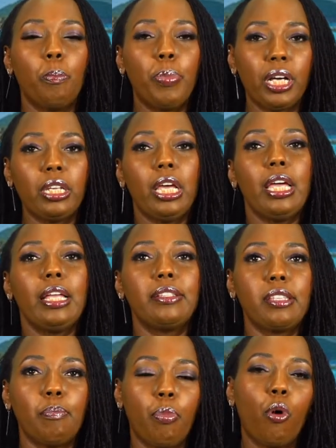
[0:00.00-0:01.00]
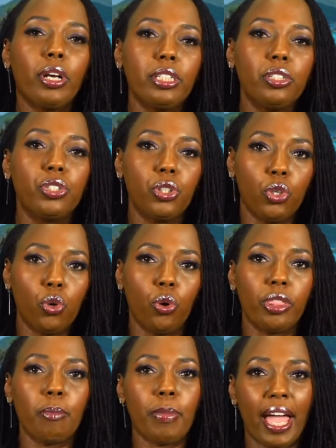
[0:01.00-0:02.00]
But it's important to know
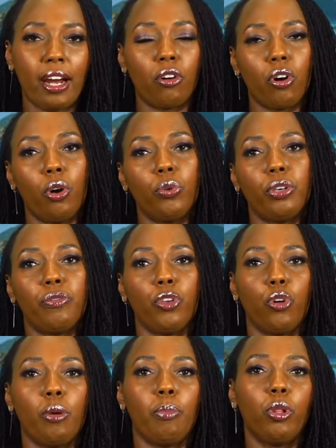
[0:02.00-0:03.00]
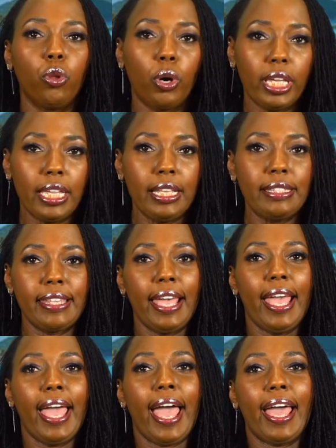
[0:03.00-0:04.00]
the background of your employees
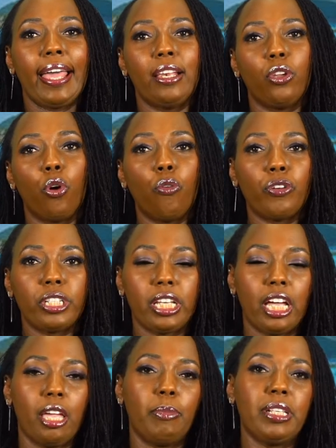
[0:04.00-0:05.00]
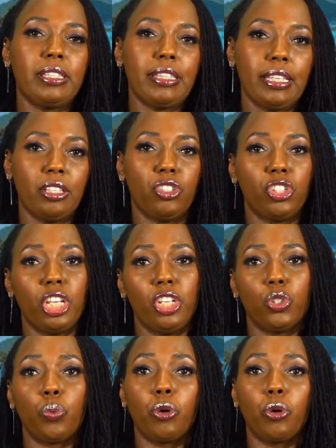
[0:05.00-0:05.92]
and over time as things change.